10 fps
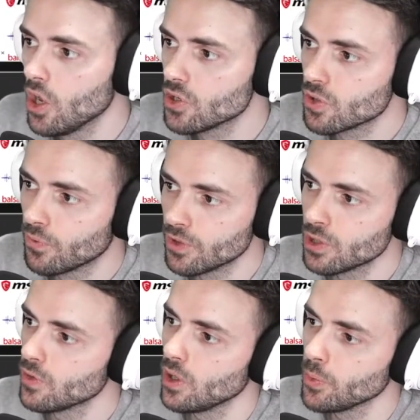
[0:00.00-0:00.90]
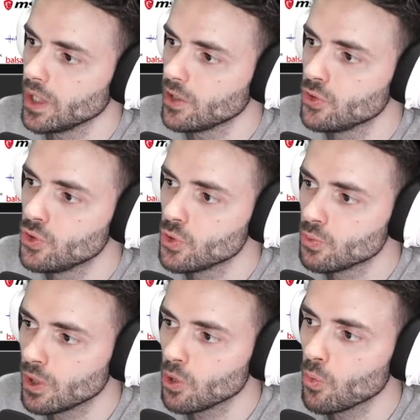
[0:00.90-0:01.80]
So first of all, we let you choose
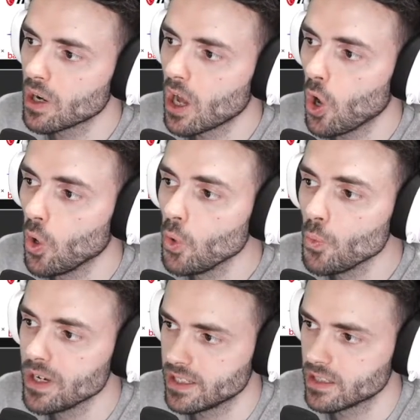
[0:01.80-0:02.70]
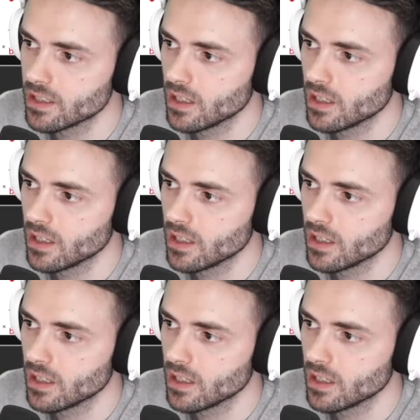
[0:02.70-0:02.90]
whether you want to always